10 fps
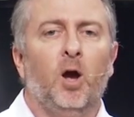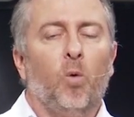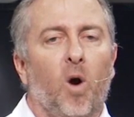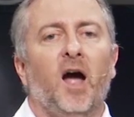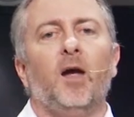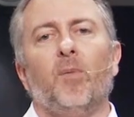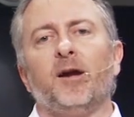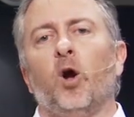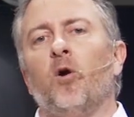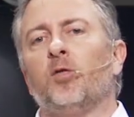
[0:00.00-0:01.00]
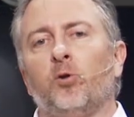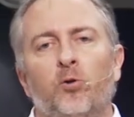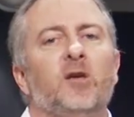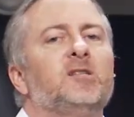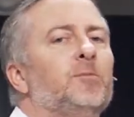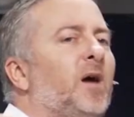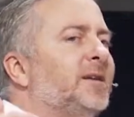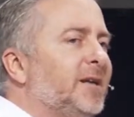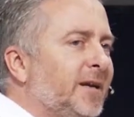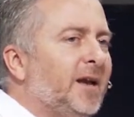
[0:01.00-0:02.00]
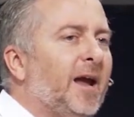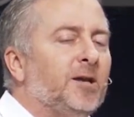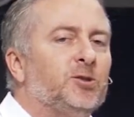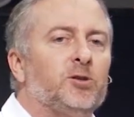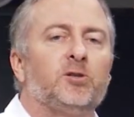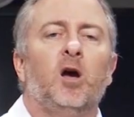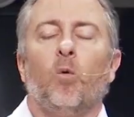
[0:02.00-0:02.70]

Why am I going through this in my teenagers?